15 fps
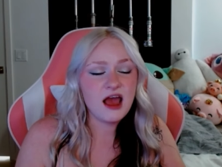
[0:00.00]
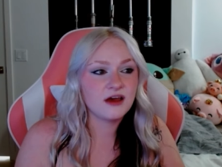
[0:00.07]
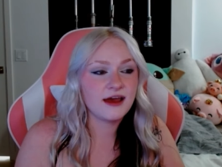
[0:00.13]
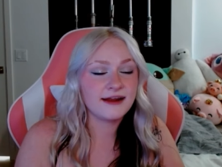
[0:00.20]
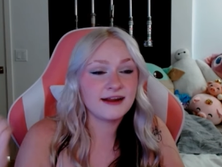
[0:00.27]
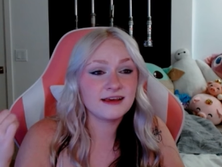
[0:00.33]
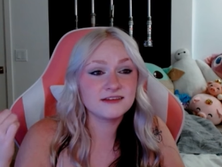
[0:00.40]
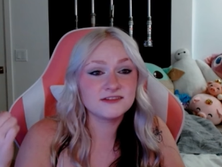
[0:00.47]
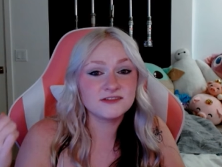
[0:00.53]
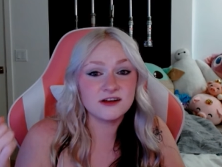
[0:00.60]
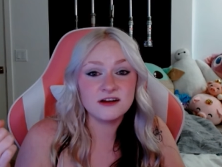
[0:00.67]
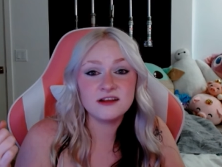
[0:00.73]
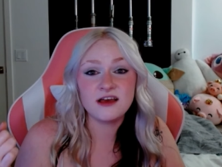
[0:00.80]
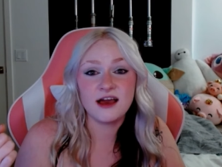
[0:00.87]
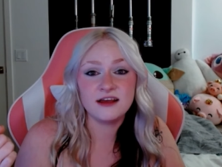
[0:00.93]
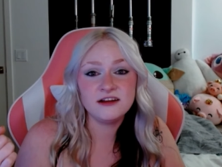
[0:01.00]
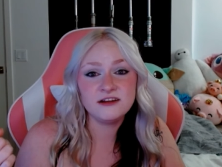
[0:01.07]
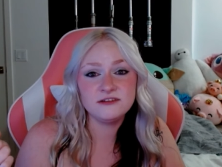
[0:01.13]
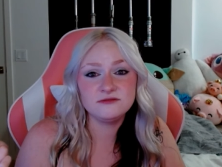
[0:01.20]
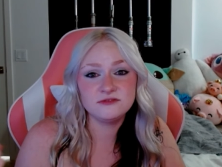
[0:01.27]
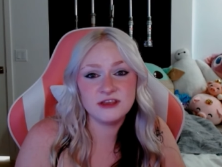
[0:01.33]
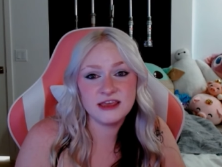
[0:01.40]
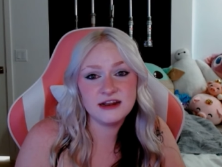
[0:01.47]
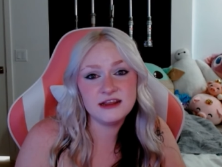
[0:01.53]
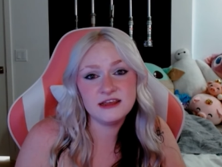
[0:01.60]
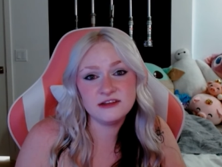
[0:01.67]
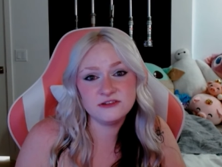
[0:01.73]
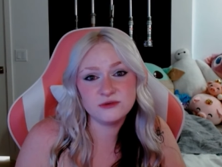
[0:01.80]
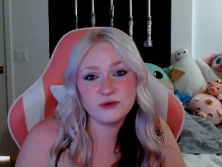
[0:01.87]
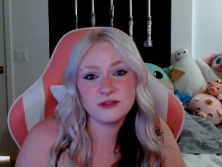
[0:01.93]
and I started kind of getting
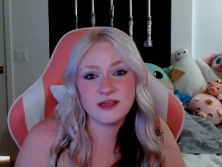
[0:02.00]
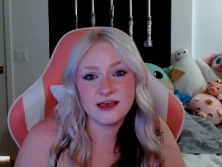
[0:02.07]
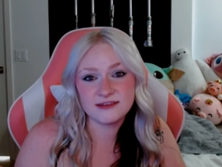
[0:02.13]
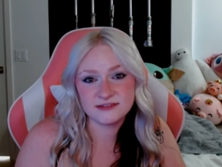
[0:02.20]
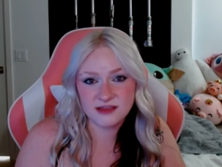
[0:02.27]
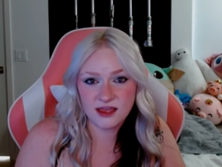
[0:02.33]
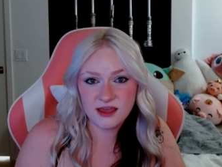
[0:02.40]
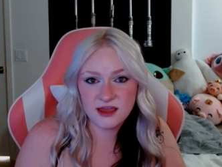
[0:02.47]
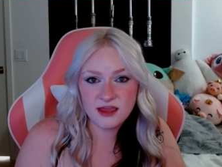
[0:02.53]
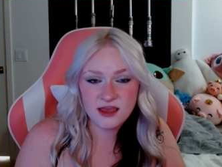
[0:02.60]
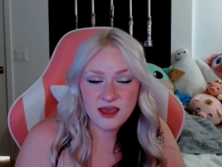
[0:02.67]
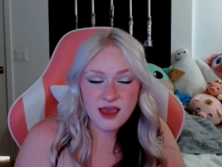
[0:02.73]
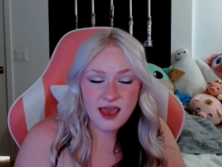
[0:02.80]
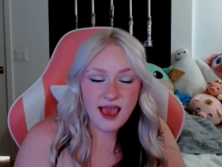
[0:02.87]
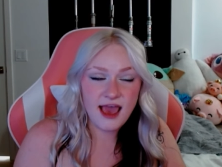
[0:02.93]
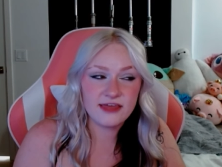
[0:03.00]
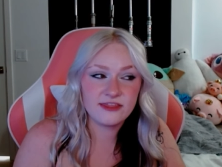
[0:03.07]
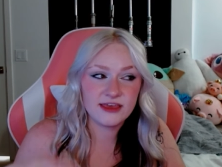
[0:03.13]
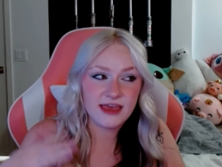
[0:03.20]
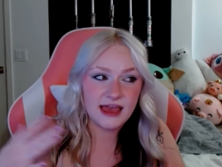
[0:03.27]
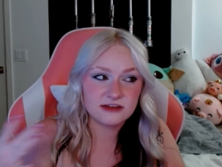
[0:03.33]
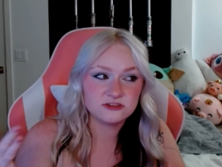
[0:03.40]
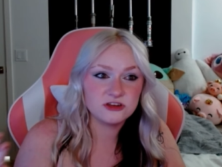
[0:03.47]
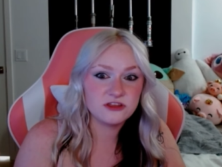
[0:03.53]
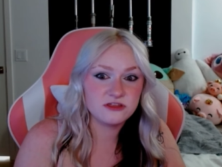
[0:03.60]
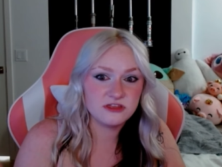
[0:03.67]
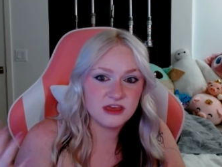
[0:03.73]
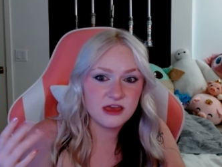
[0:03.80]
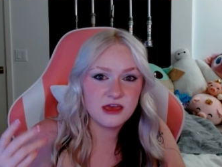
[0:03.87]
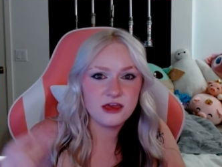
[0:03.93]
into it last night and like actually
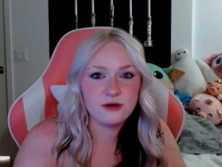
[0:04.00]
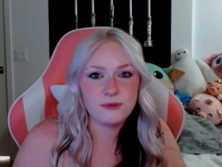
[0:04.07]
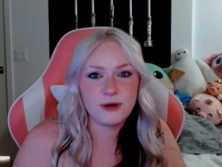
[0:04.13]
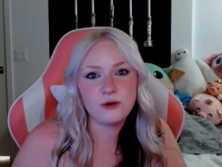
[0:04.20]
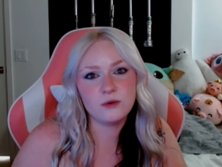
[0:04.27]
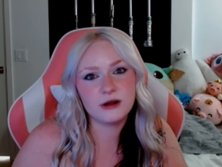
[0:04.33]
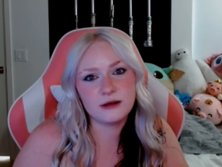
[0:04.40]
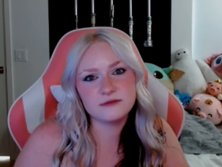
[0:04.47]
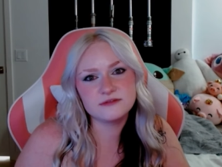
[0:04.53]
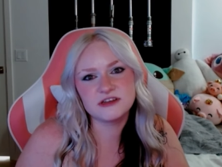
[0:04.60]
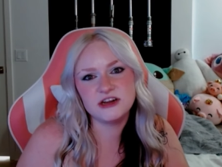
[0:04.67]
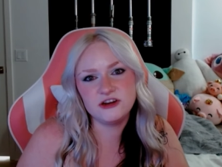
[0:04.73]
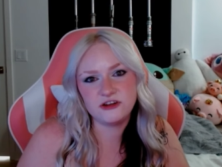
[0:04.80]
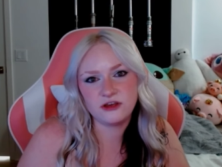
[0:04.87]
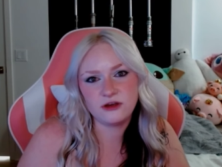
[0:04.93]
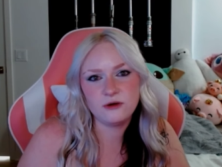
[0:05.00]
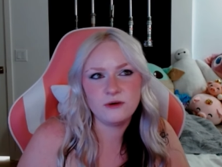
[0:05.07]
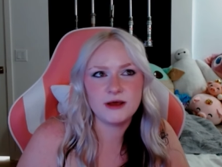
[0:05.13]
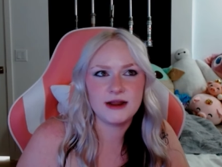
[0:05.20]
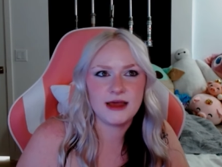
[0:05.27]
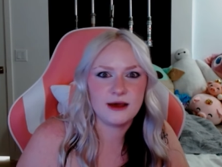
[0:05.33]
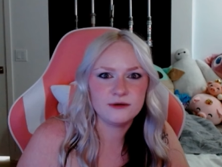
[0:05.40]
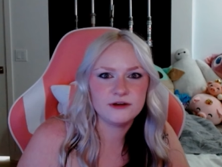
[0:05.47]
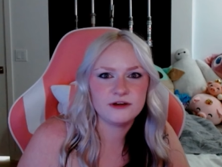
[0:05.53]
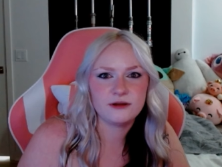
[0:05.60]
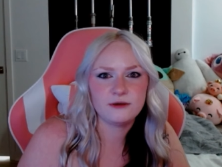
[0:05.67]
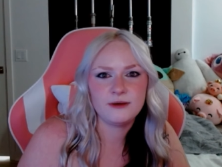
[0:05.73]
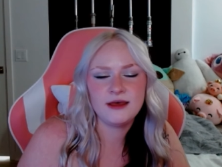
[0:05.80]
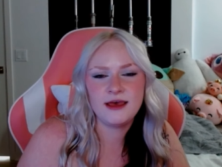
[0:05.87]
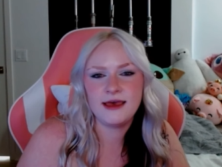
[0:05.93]
thinking about what I was gonna do and how to do
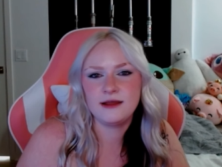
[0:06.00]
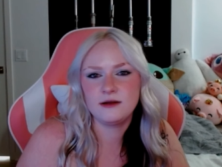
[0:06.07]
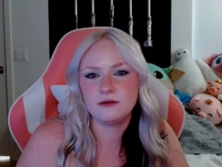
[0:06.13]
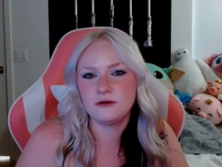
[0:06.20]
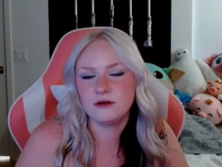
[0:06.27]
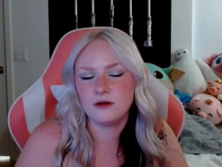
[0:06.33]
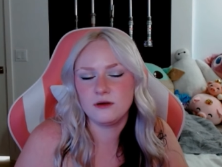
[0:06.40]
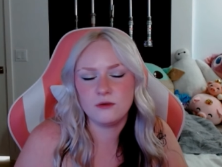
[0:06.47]
it, and